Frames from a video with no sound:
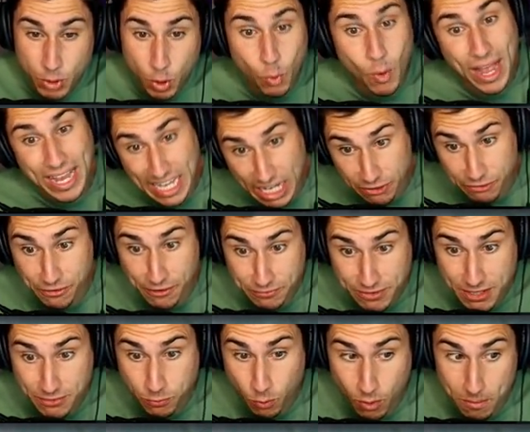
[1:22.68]
Oh, I get
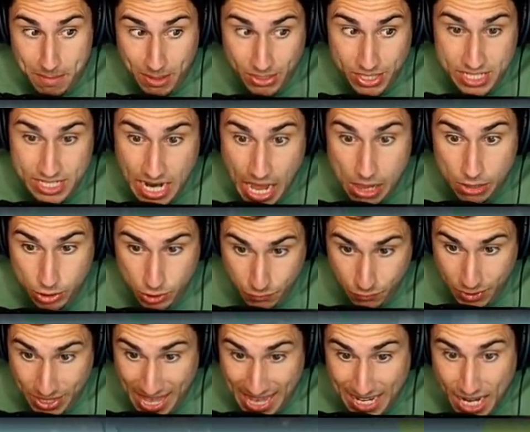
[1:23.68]
$54 million
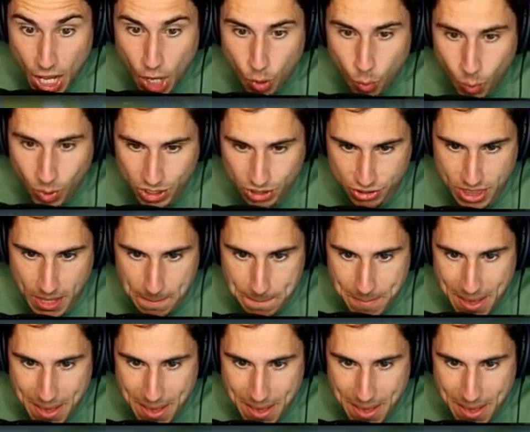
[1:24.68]
for that. What are the